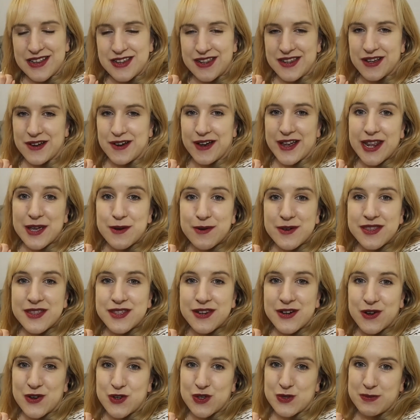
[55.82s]
Now anyone
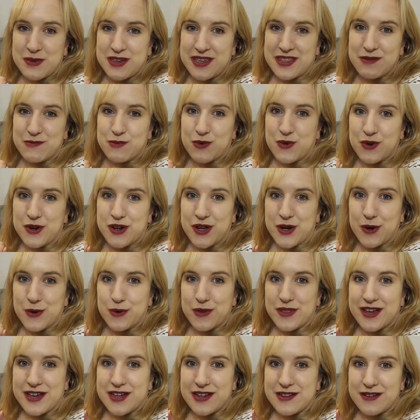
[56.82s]
that knows me that will know
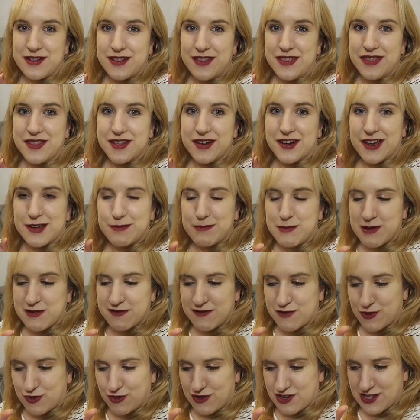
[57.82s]
that The Nightmare
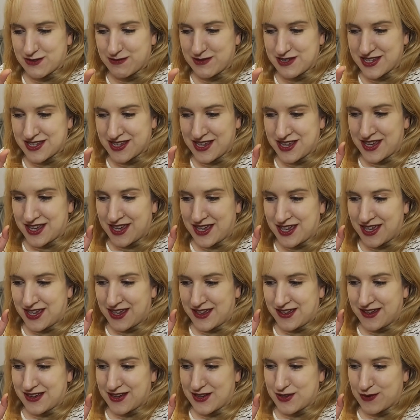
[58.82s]
Before Christmas
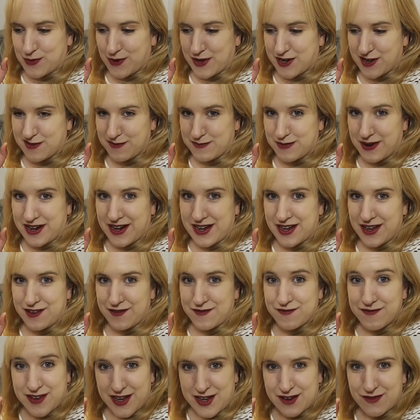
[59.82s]
is one of my
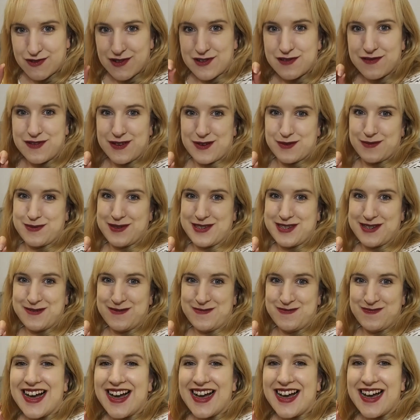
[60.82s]
favourite films
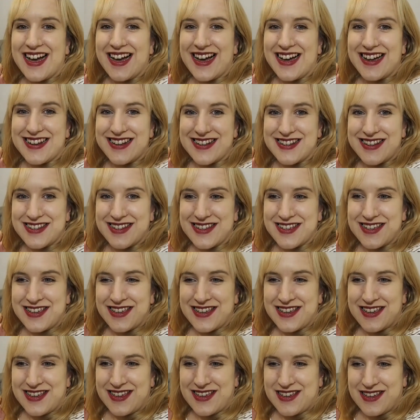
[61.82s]
and
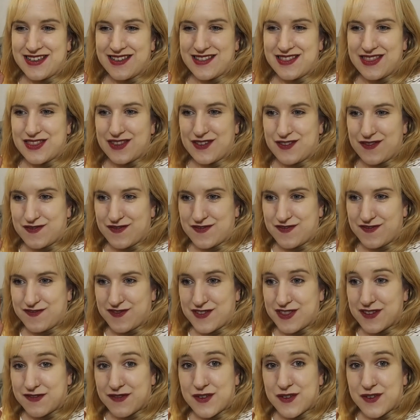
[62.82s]
the for the